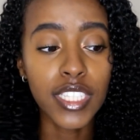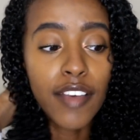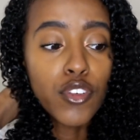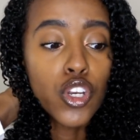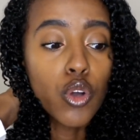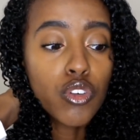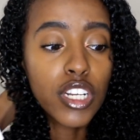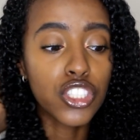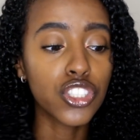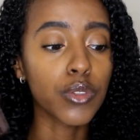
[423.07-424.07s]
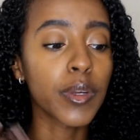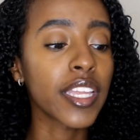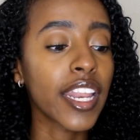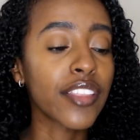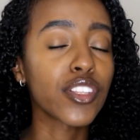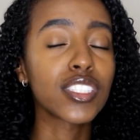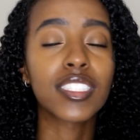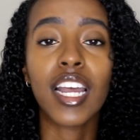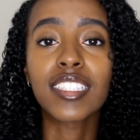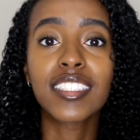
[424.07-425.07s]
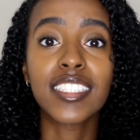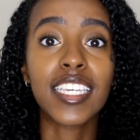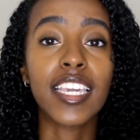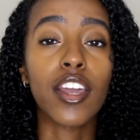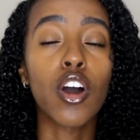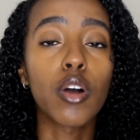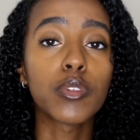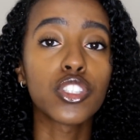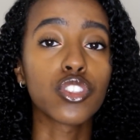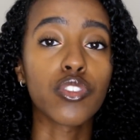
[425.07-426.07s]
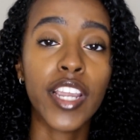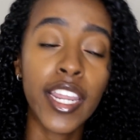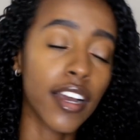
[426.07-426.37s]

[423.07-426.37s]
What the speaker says: have no crunch to it, and it's not sticky at all, which is great.